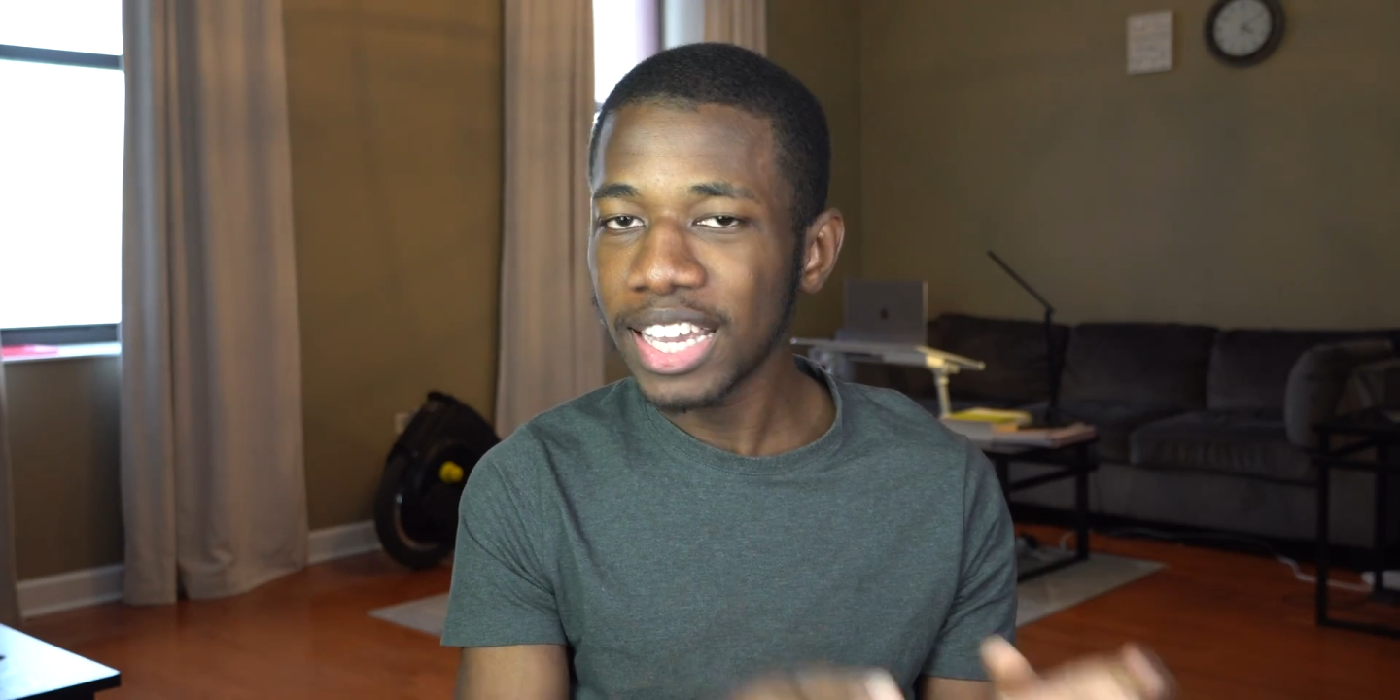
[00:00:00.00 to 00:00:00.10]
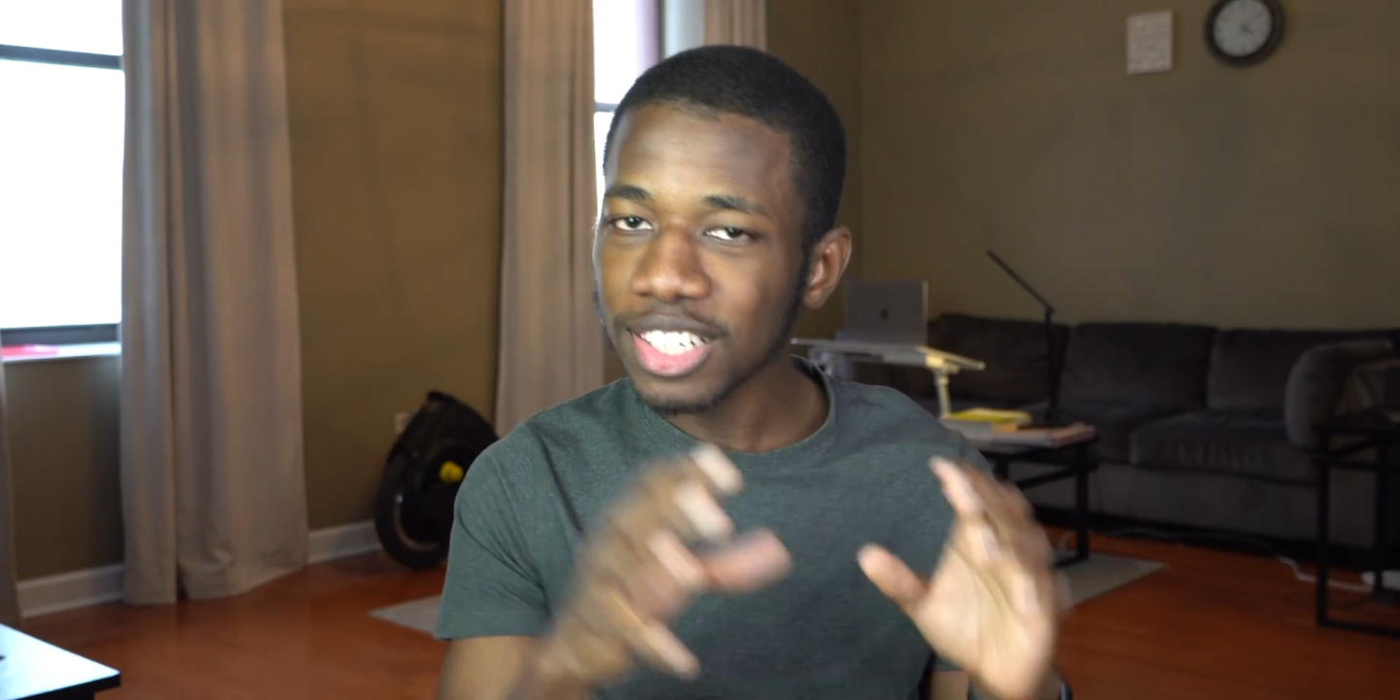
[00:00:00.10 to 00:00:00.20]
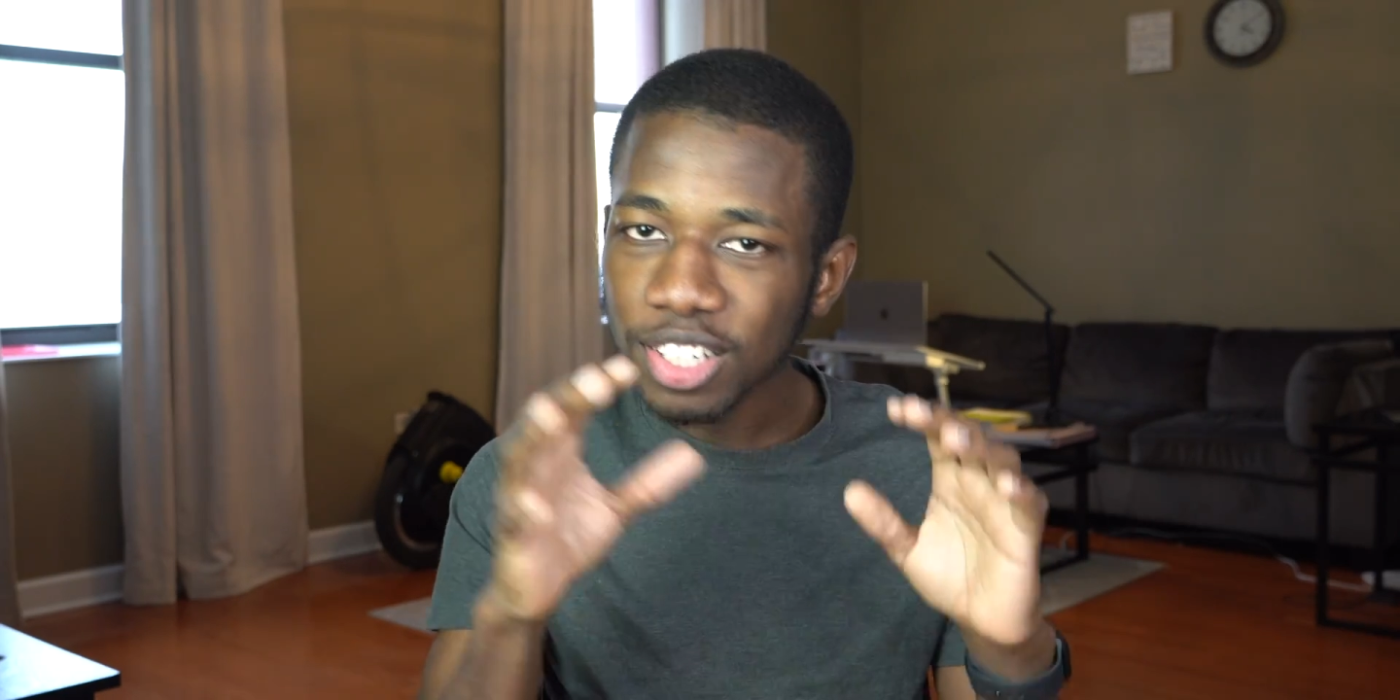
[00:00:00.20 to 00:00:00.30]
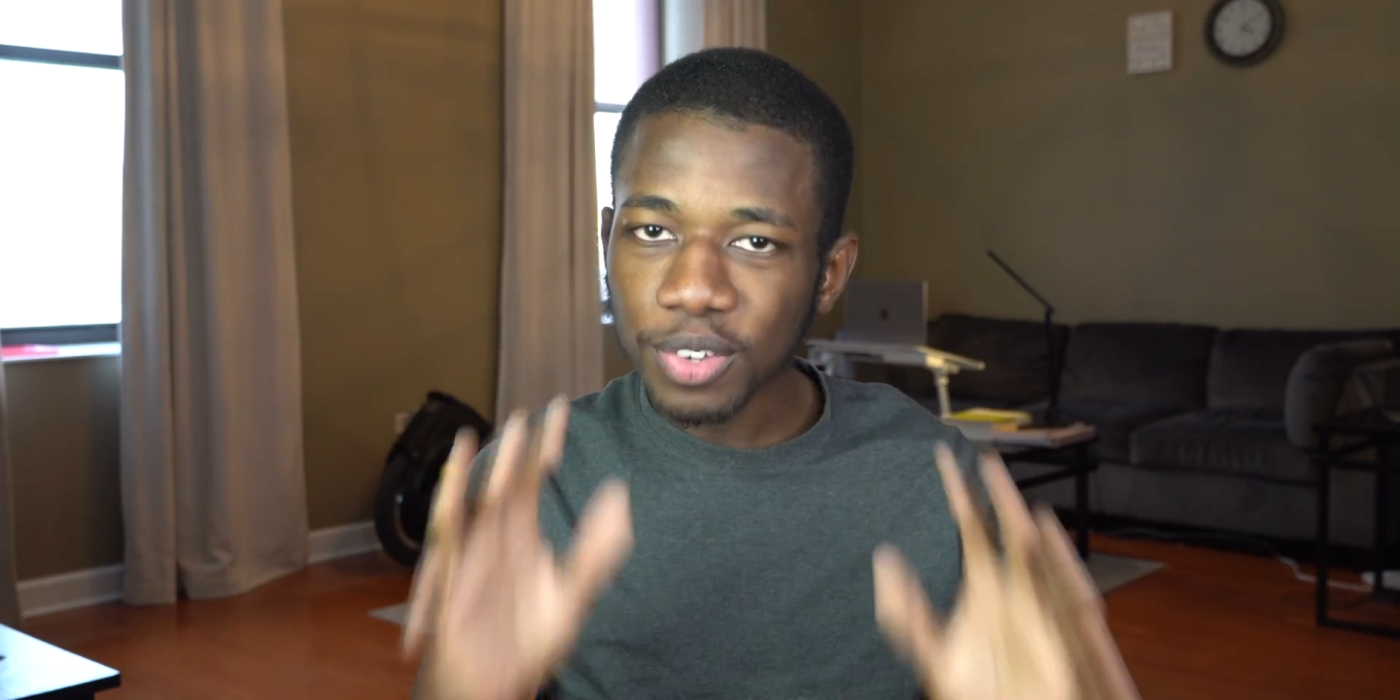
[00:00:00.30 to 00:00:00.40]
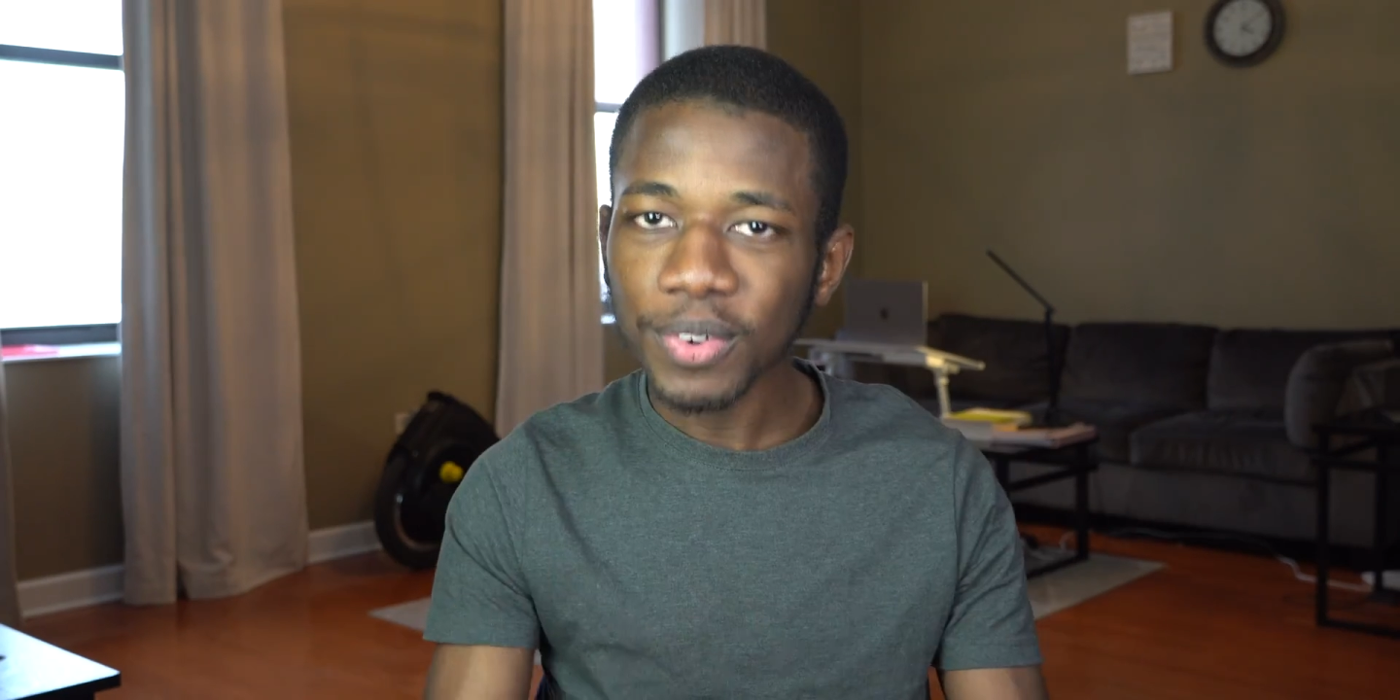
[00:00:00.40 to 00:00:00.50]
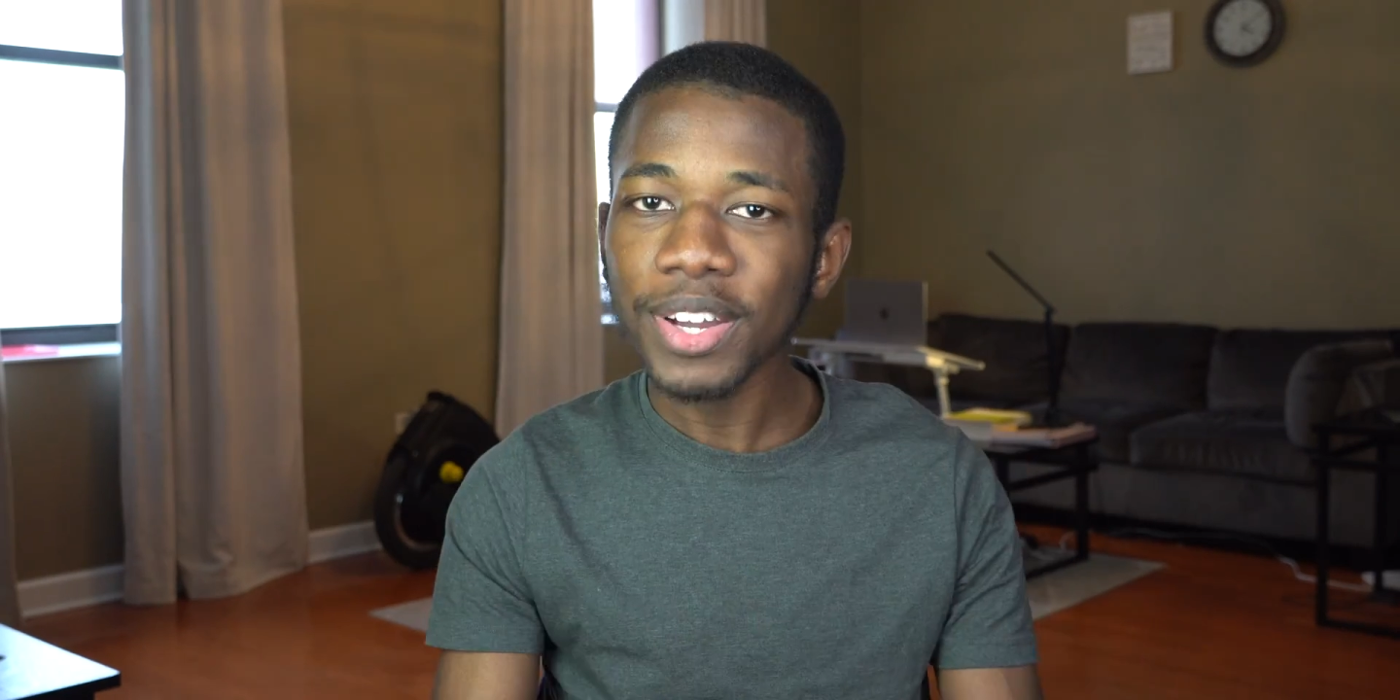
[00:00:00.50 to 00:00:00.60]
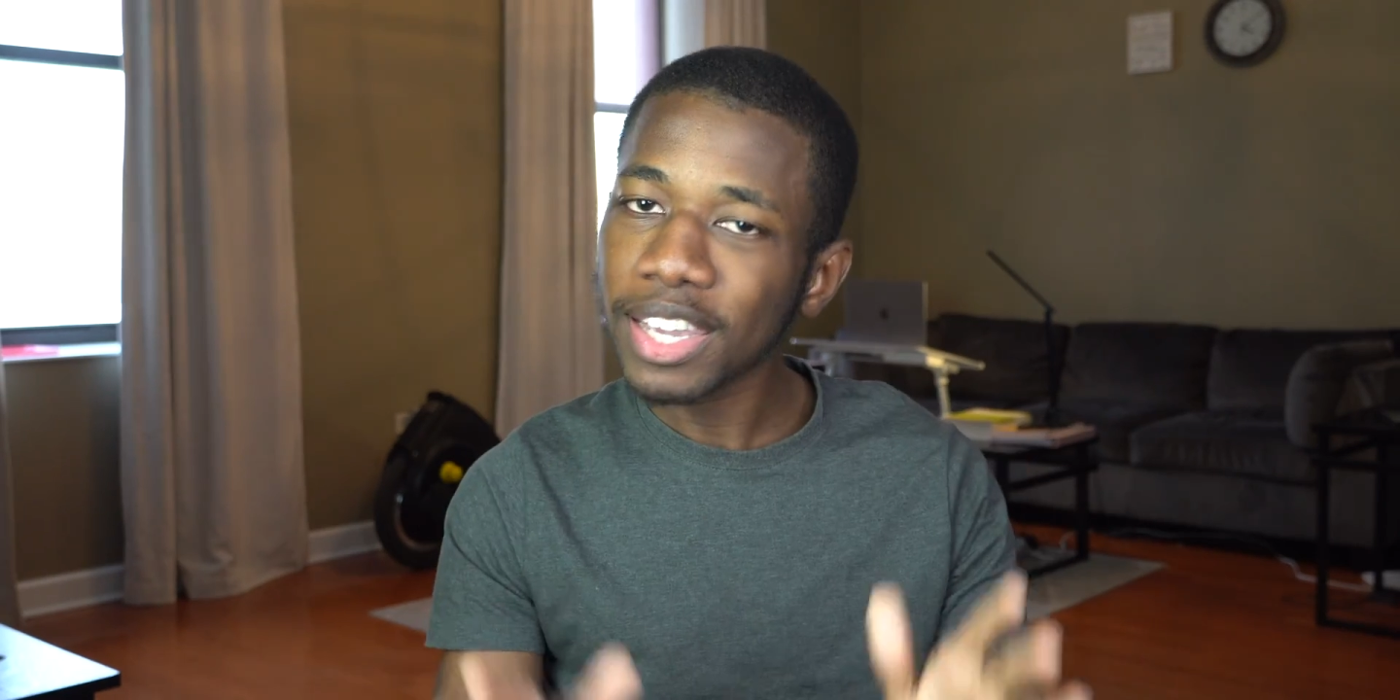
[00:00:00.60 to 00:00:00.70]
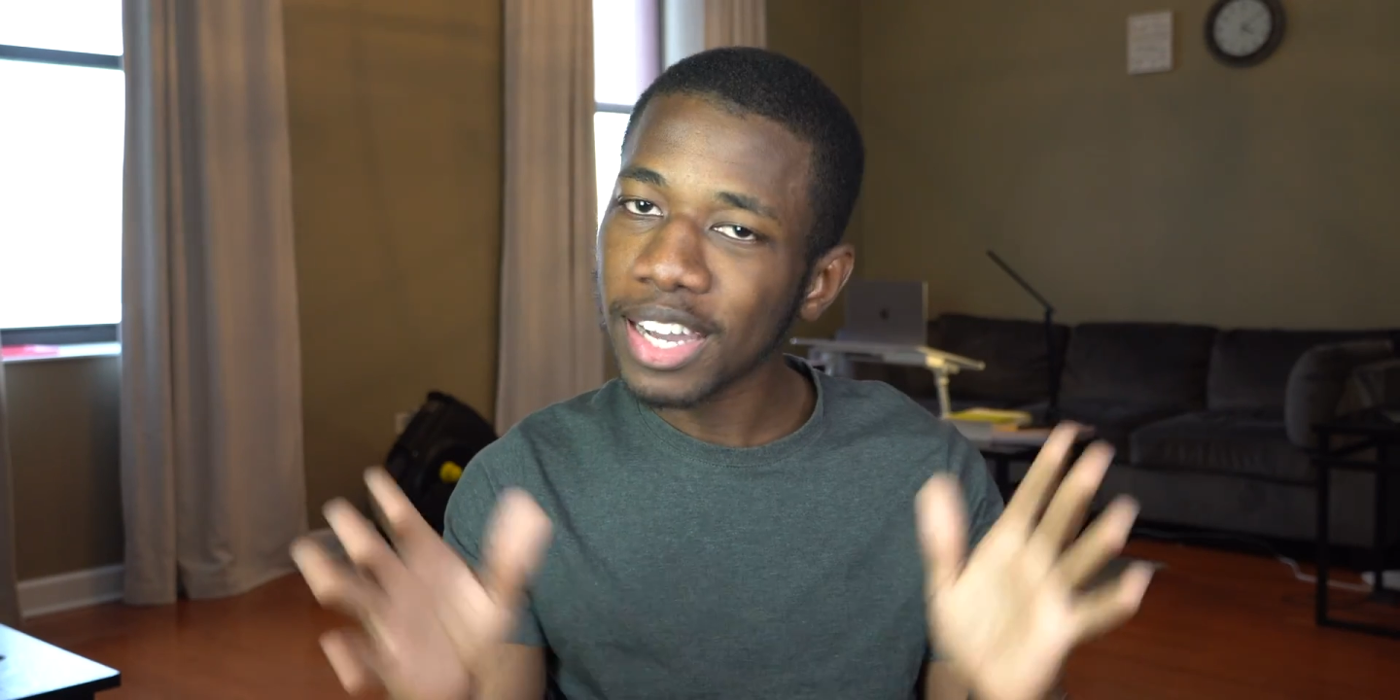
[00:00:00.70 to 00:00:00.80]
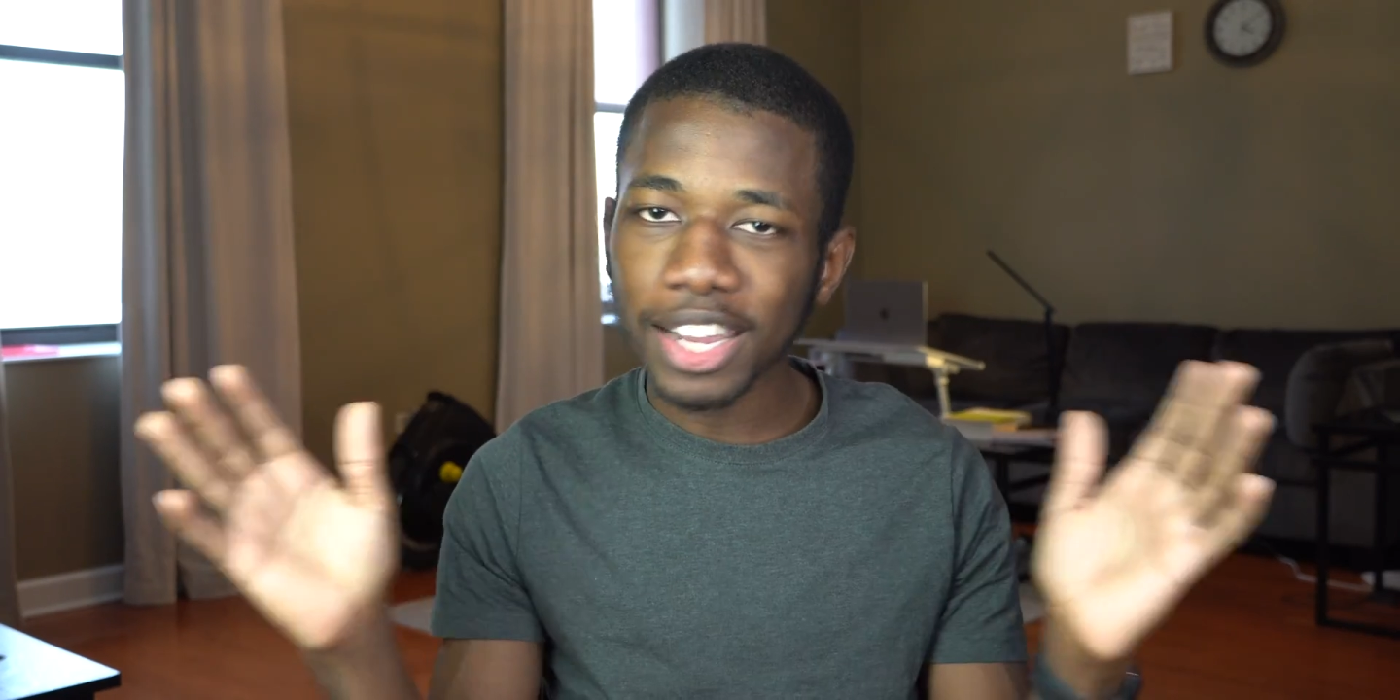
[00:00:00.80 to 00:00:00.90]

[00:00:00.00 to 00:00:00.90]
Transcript: It's annoying,